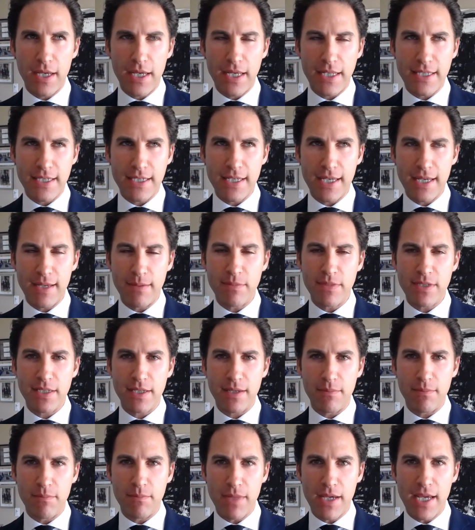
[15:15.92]
it
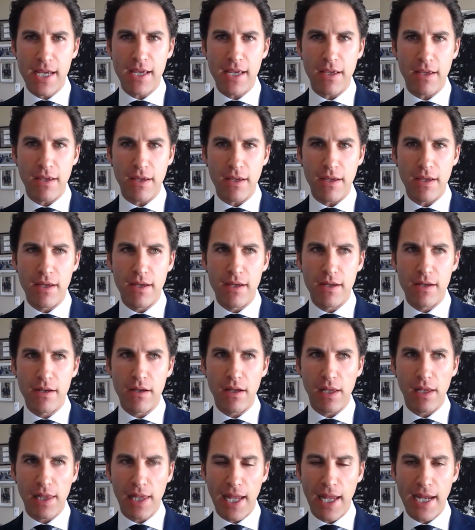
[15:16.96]
seems to me
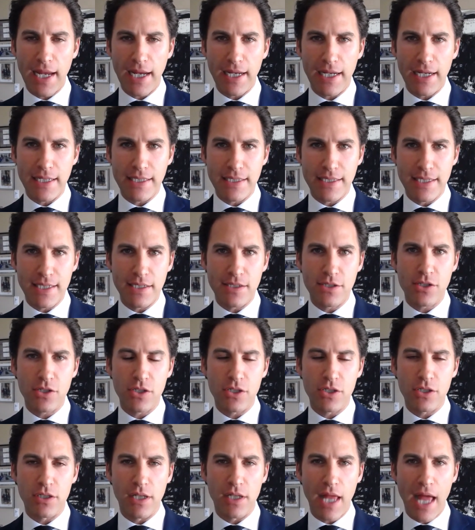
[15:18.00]
like a
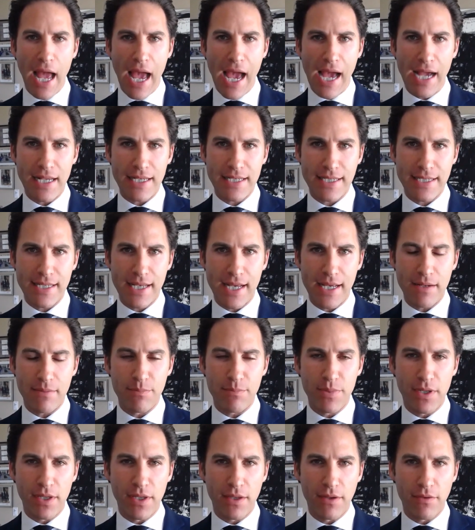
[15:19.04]
digital
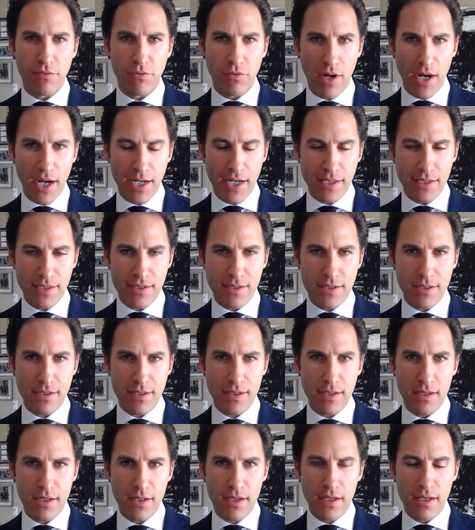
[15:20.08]
asset bill of
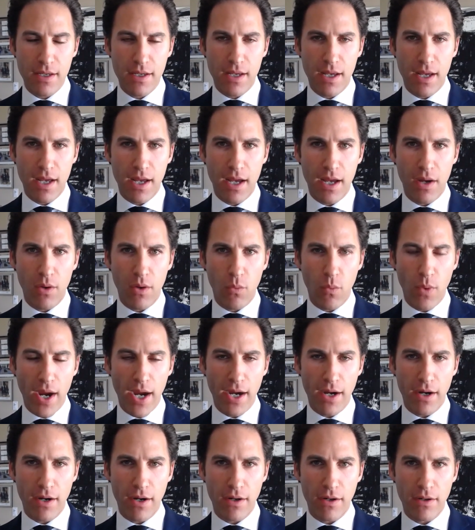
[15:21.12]
rights
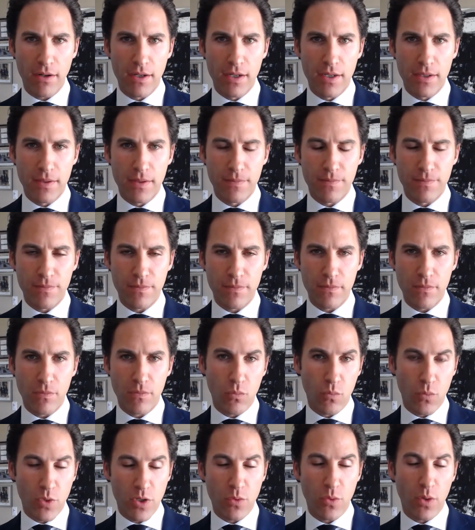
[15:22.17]
where
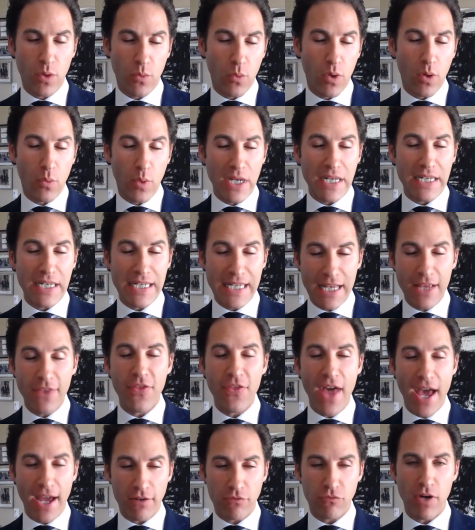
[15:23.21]
we need
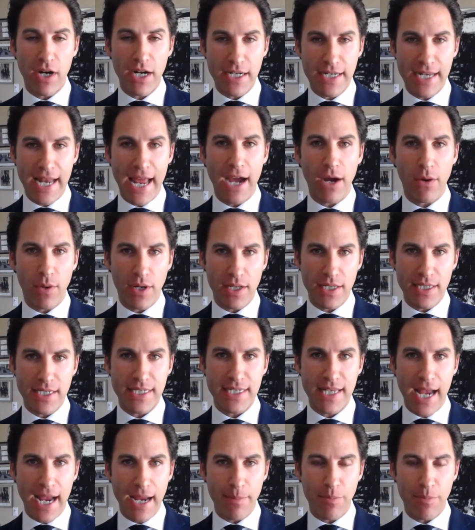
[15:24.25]
that right now on
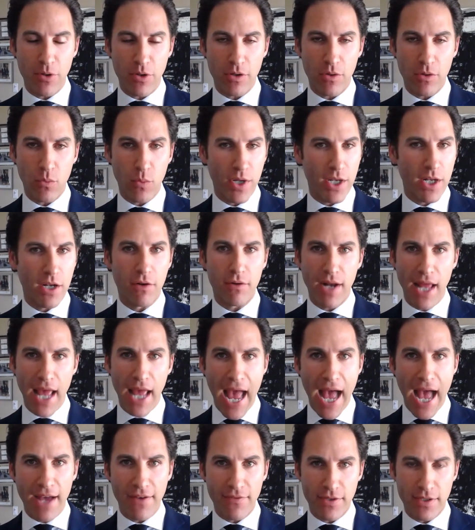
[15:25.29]
cyber. We don't
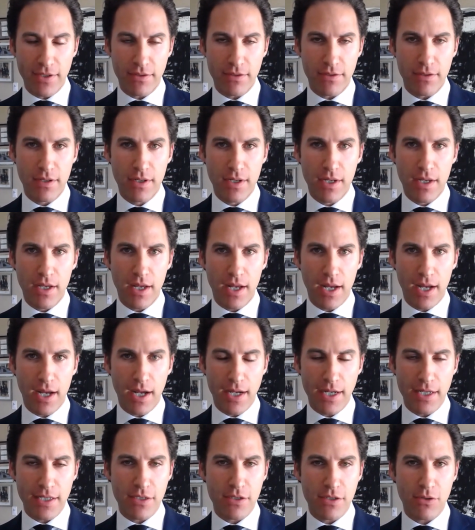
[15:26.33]
have it.
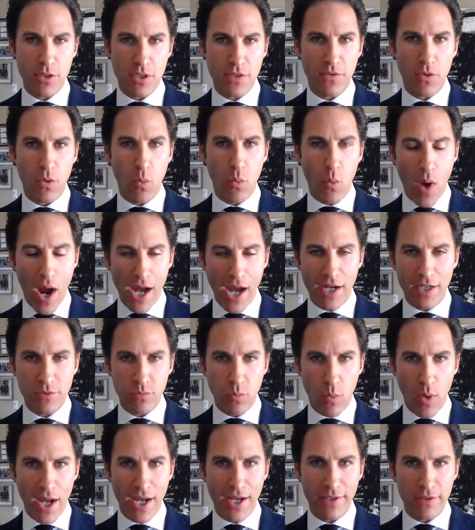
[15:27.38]
It's sort of a
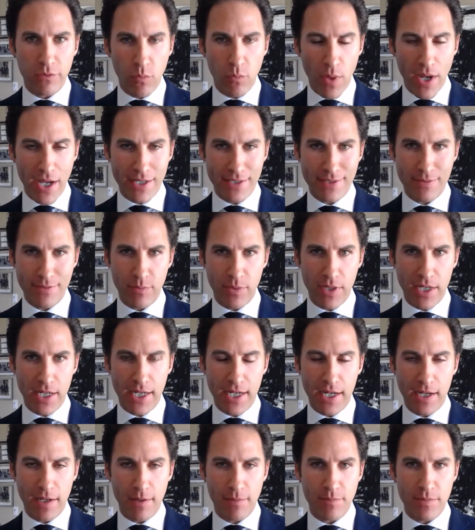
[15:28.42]
wild, wild west when
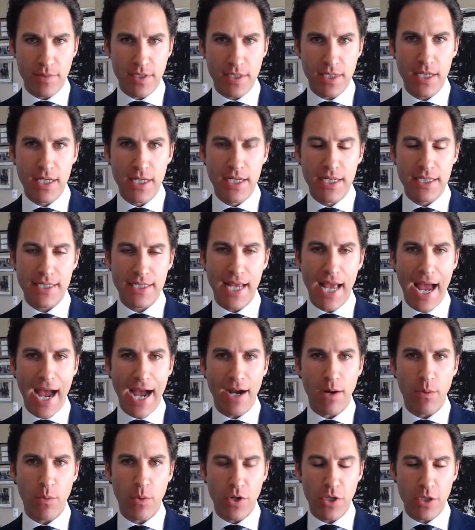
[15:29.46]
it comes to
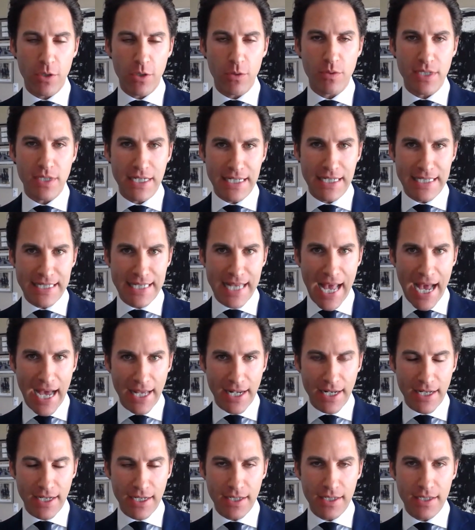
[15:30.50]
how we're using
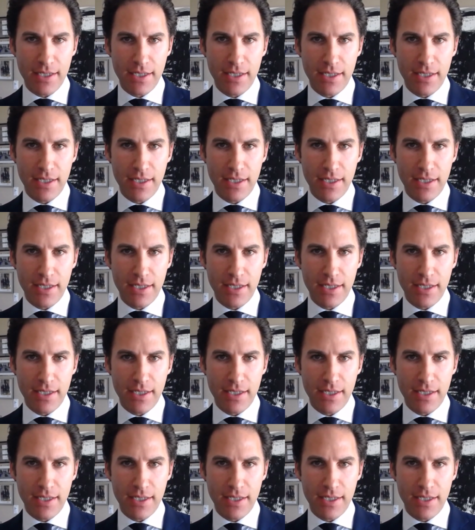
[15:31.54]
data.